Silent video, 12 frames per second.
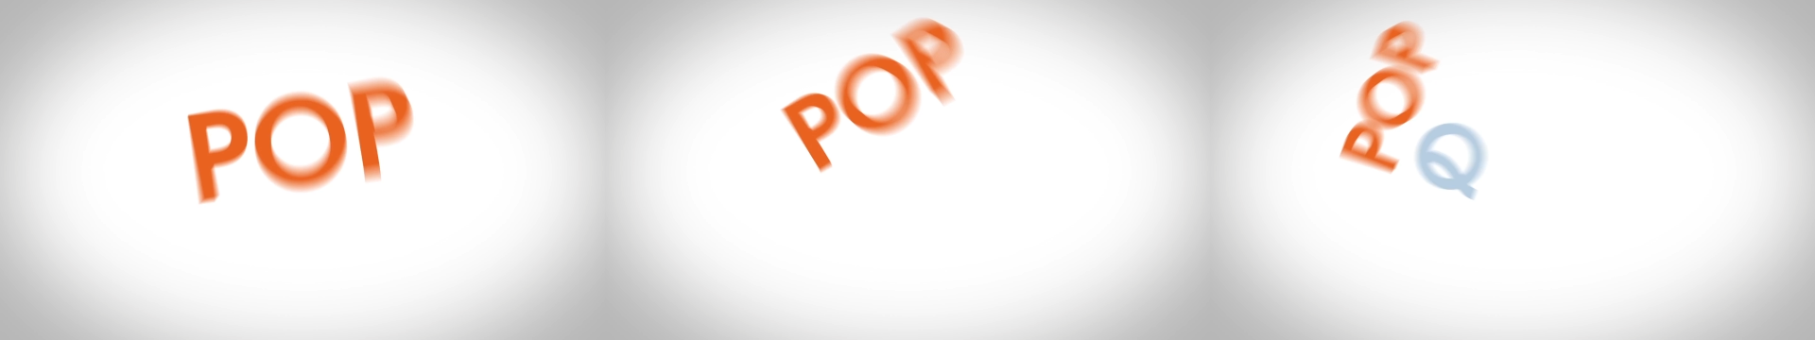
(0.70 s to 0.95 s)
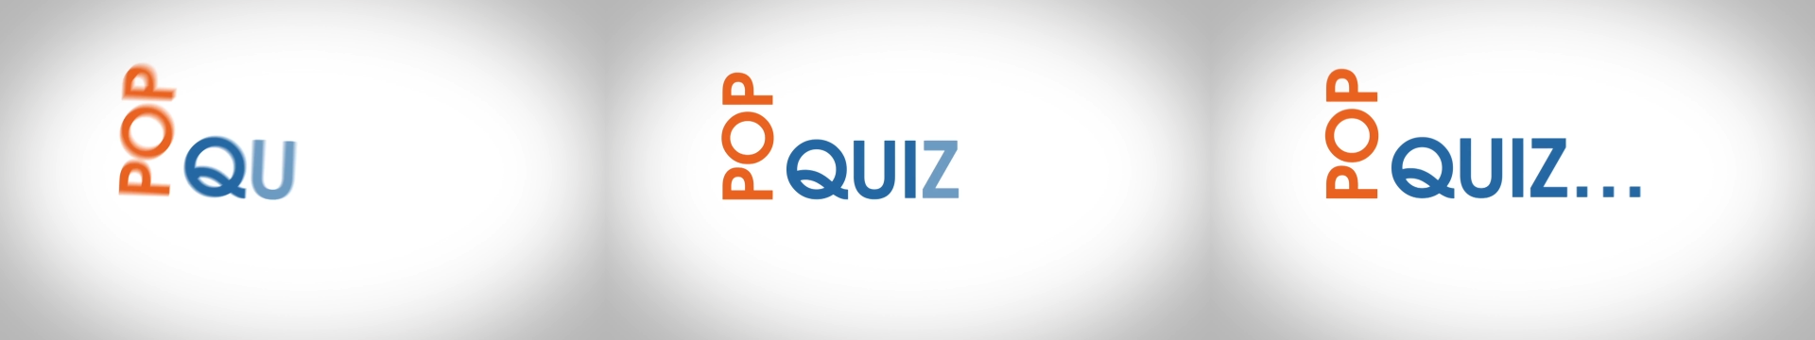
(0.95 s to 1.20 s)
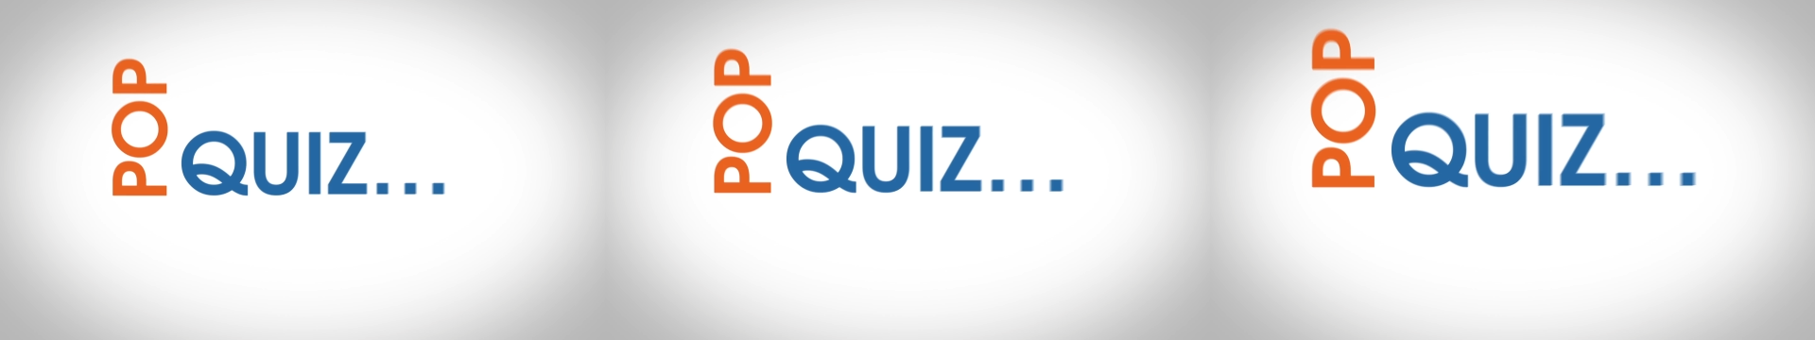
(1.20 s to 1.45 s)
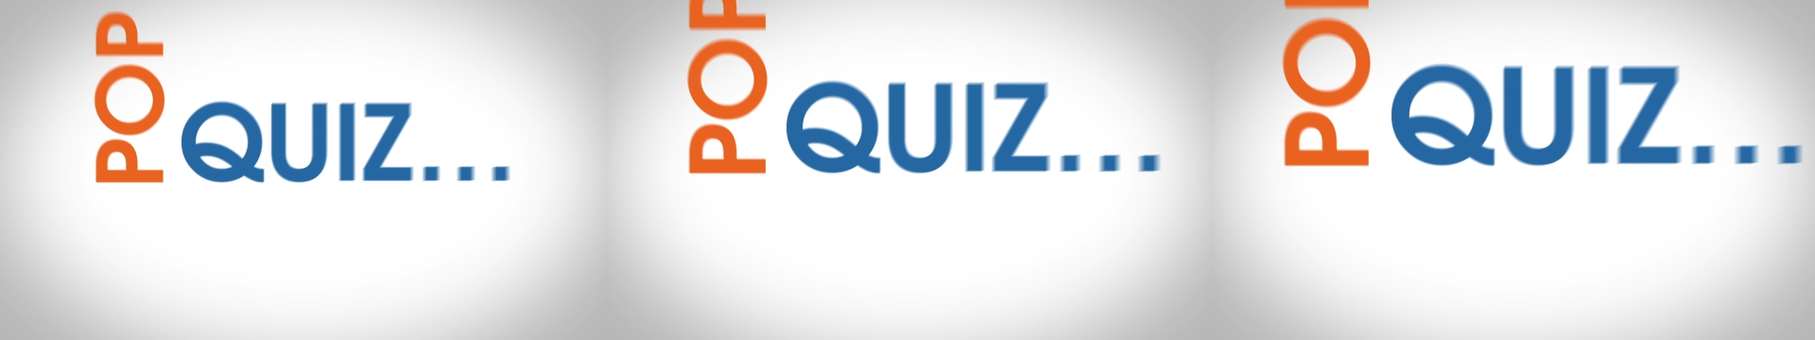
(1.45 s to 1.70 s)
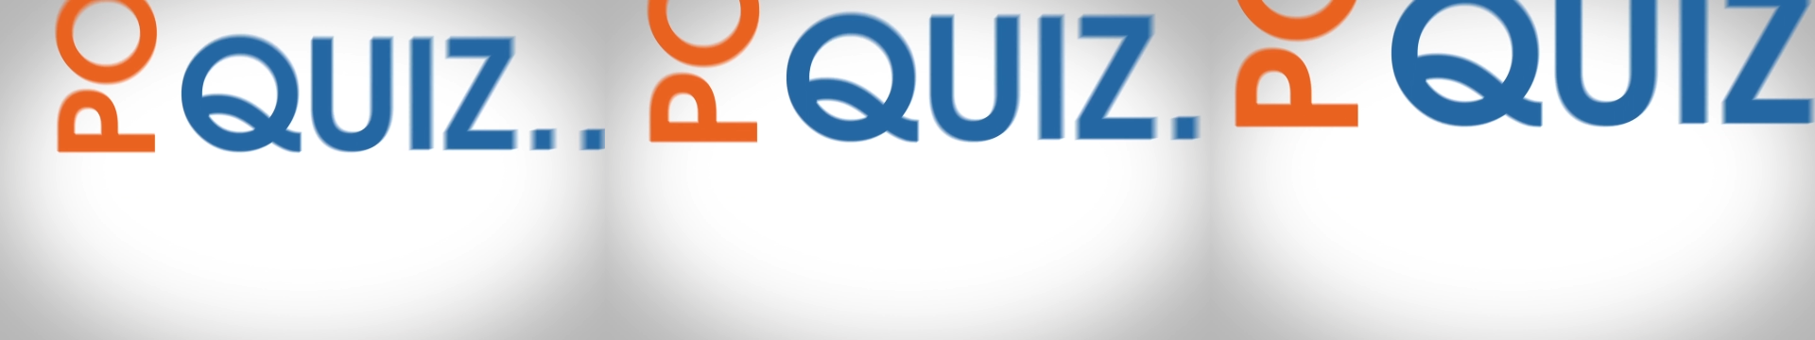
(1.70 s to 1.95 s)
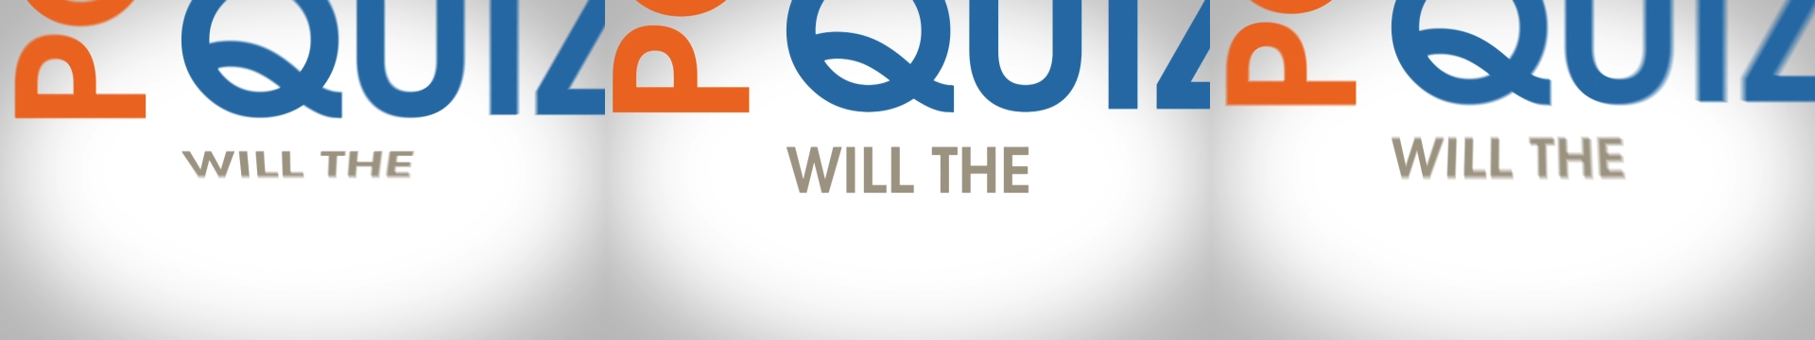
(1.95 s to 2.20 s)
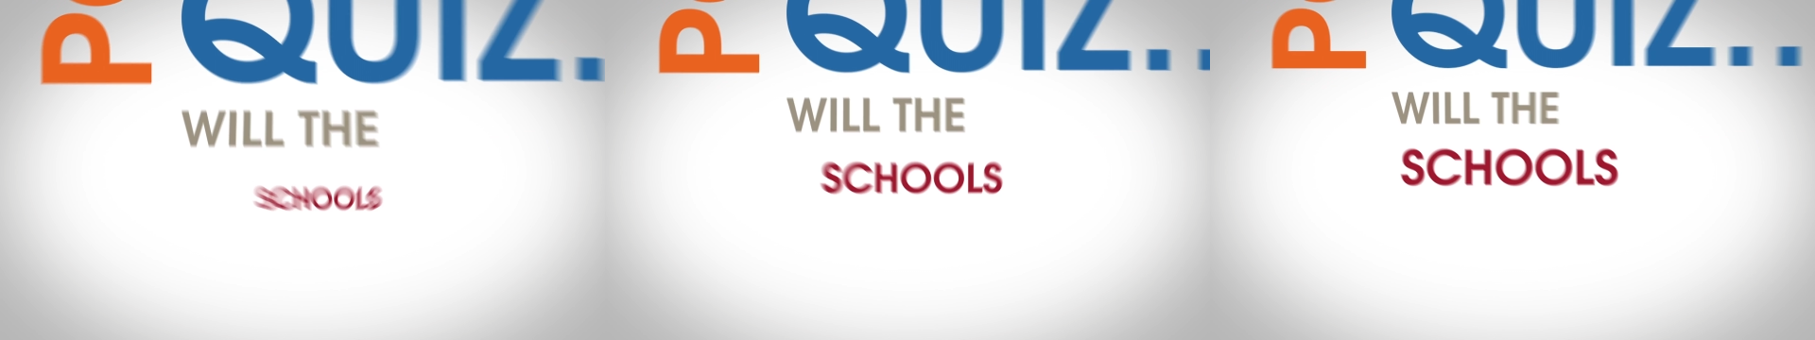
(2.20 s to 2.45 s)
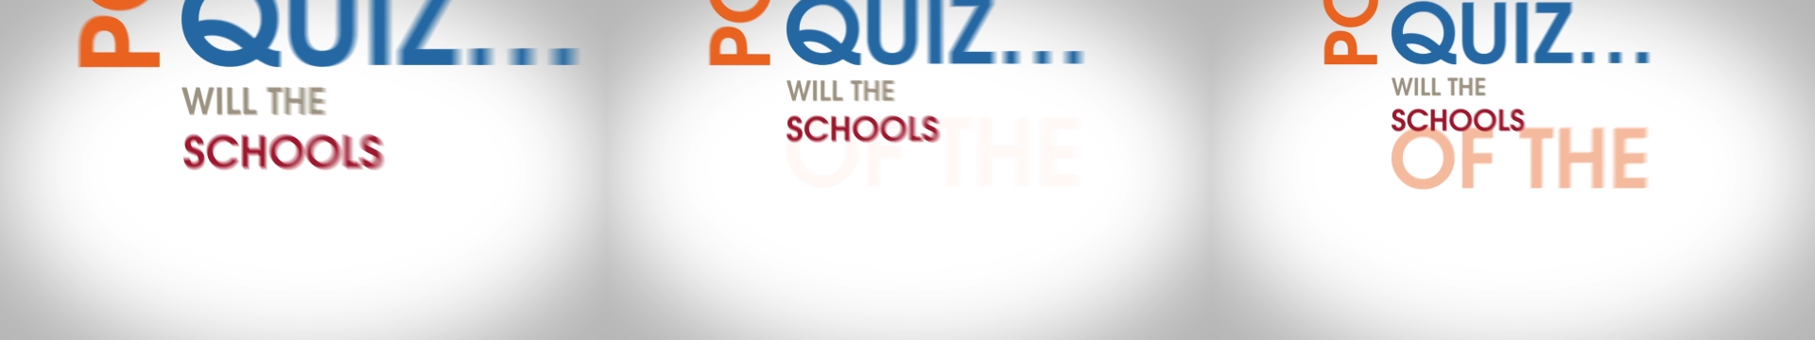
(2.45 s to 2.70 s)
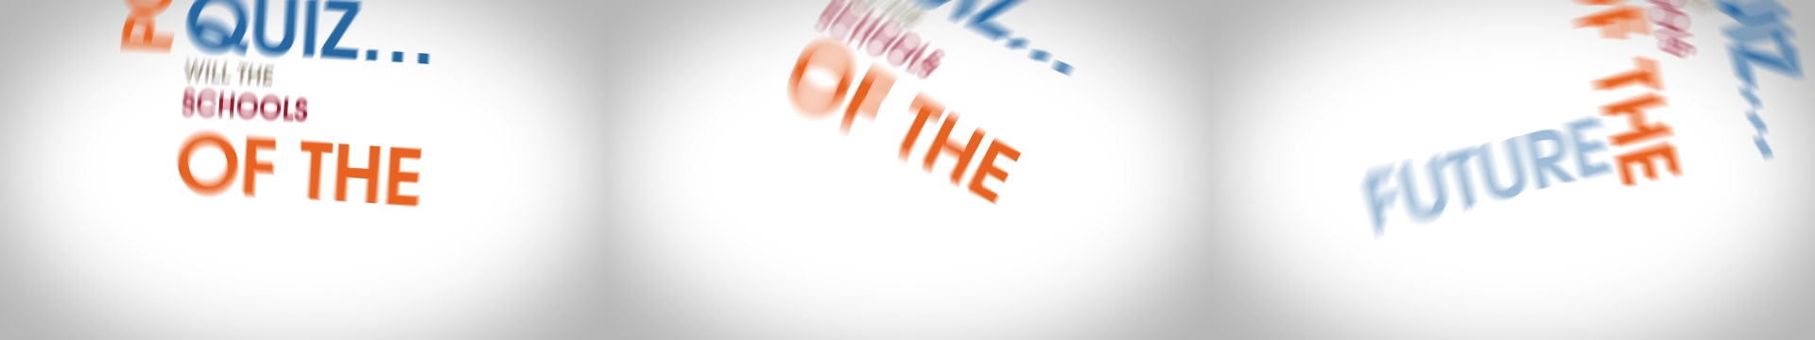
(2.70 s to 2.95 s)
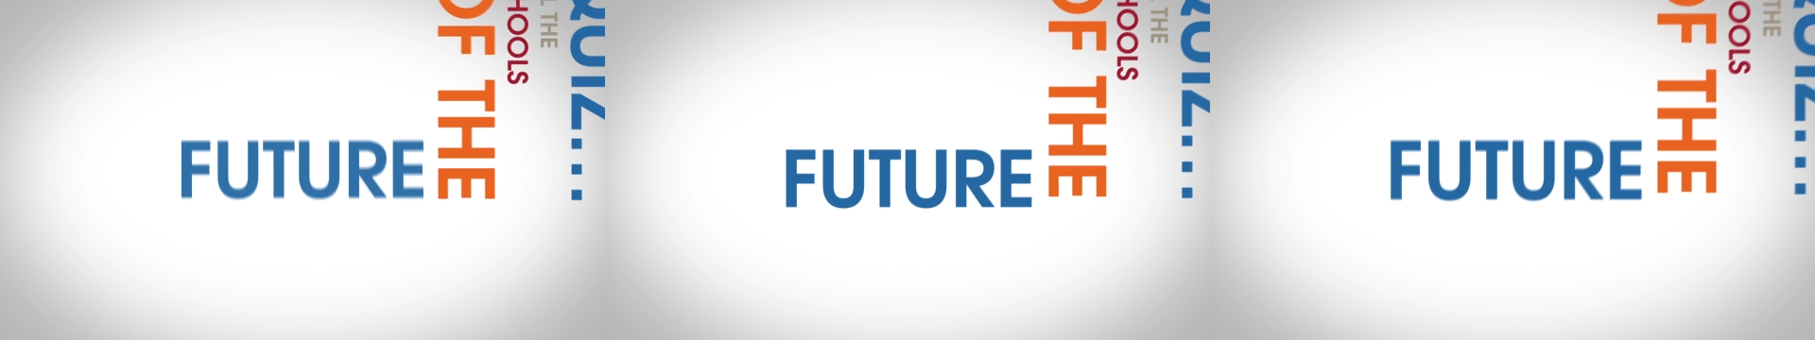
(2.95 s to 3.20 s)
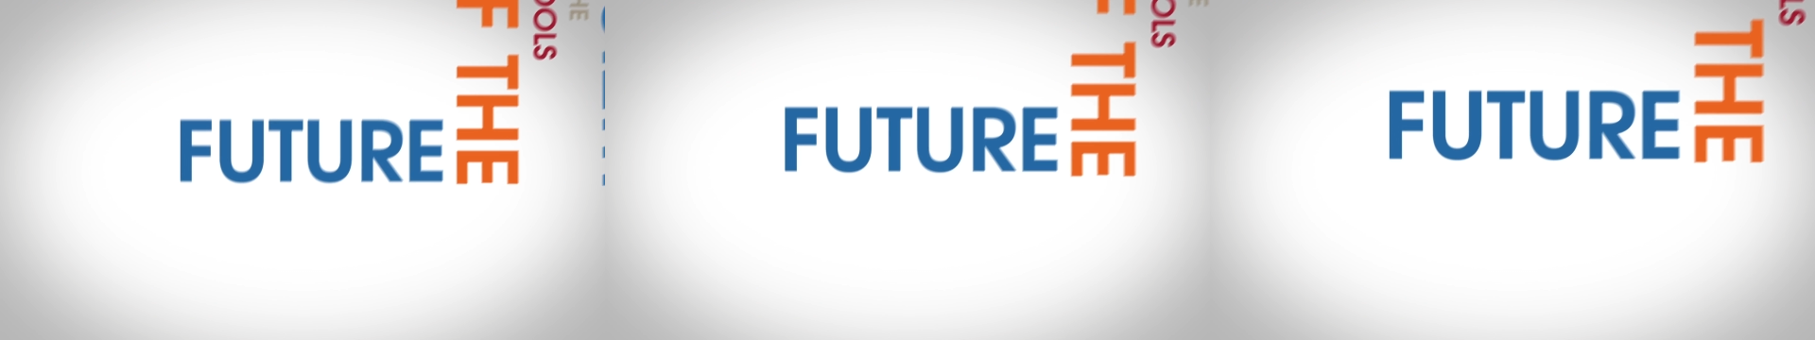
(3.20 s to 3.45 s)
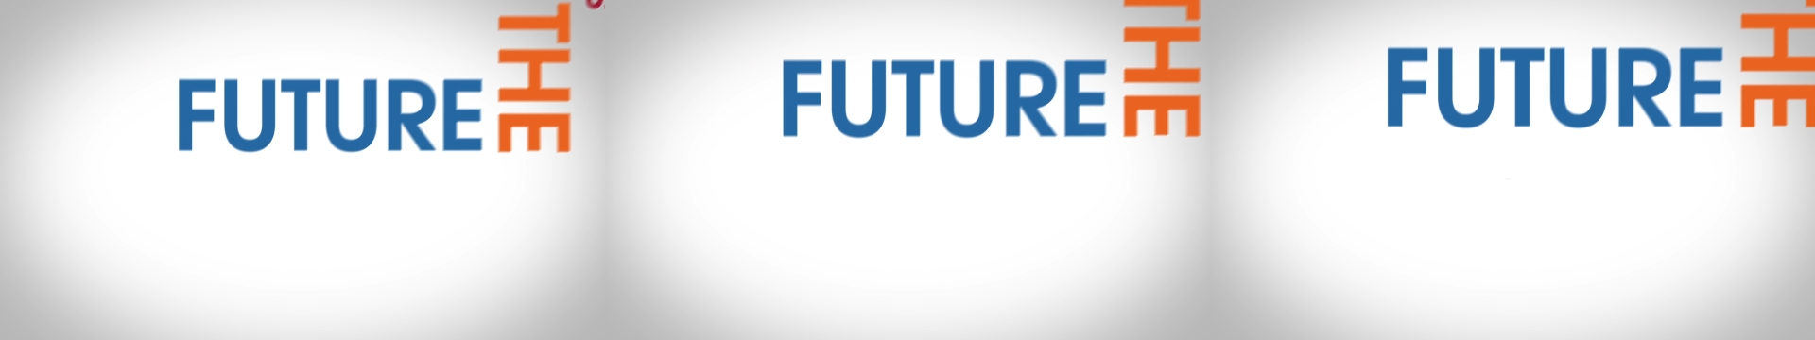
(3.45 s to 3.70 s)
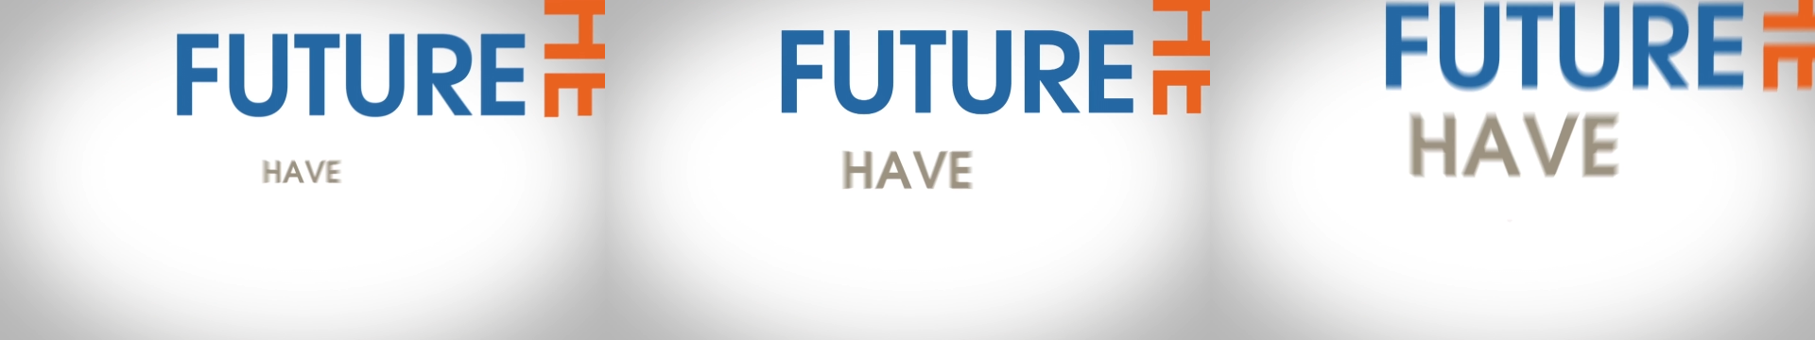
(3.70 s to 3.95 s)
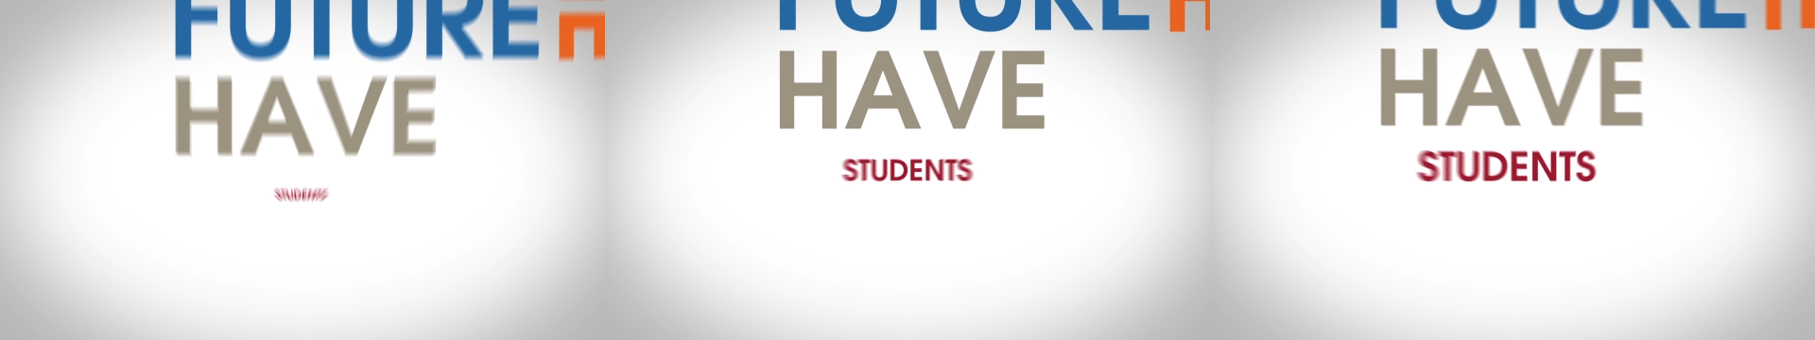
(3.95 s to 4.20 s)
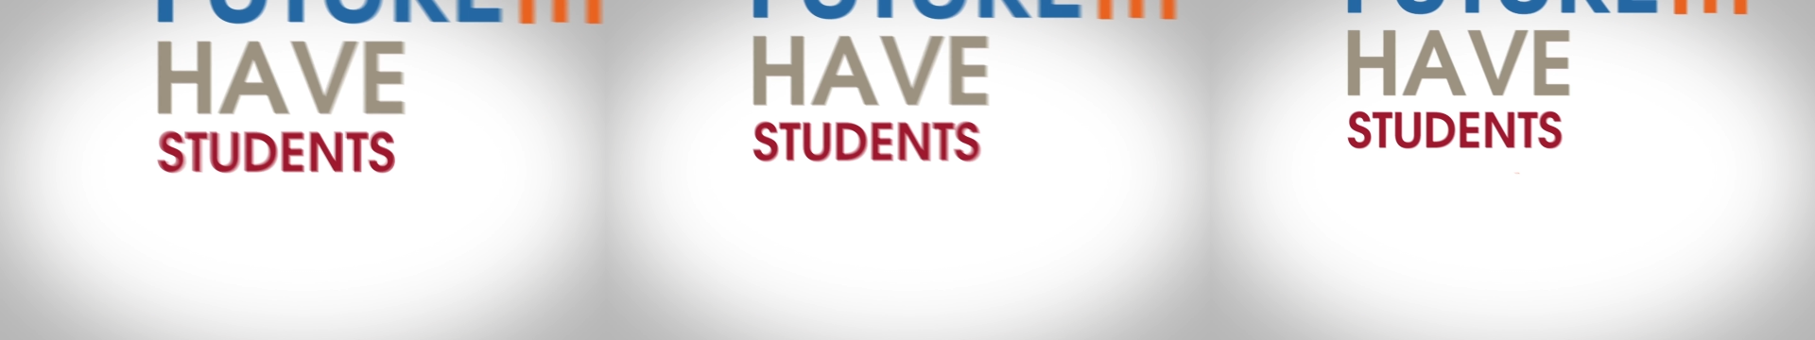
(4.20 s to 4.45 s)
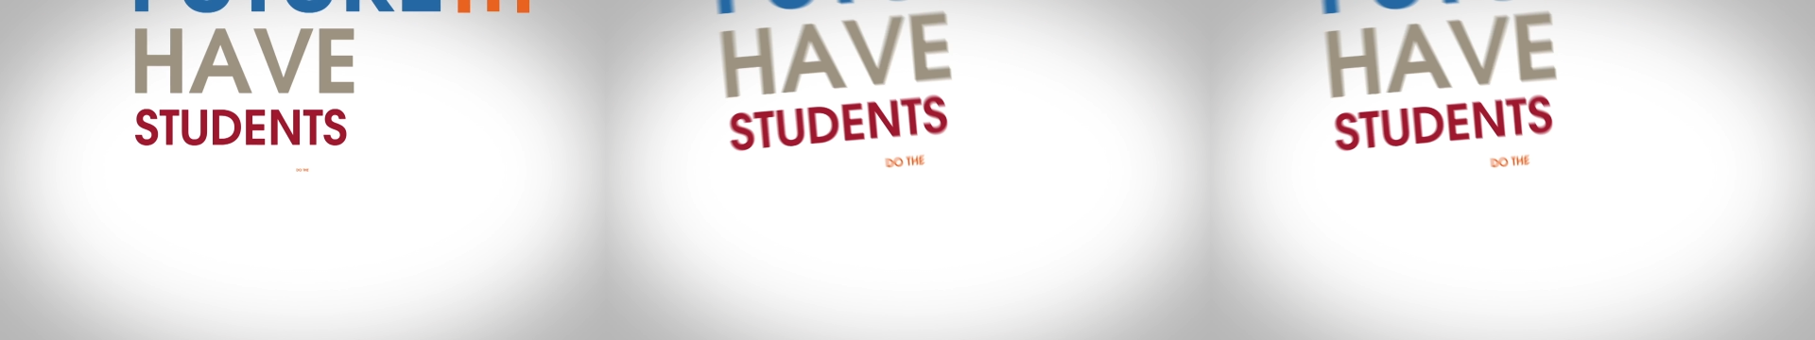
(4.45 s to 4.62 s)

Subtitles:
(no speaker visible)